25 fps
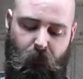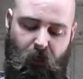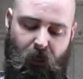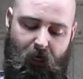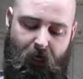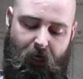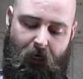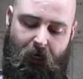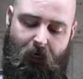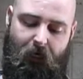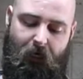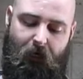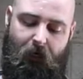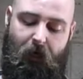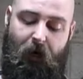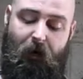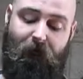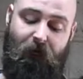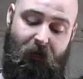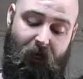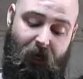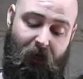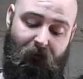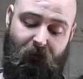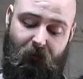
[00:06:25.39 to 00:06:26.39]
I've
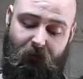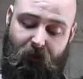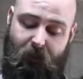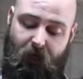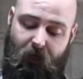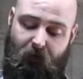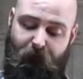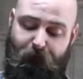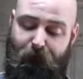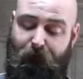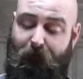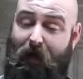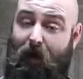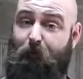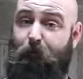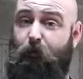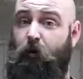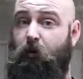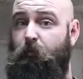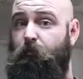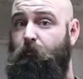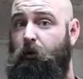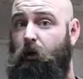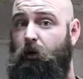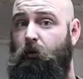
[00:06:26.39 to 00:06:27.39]
never done a flat
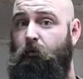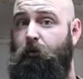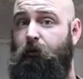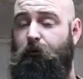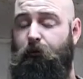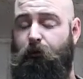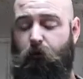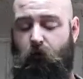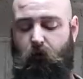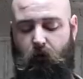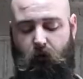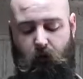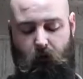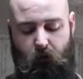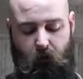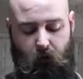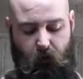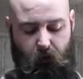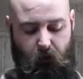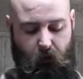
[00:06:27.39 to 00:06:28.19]
bottom bowl before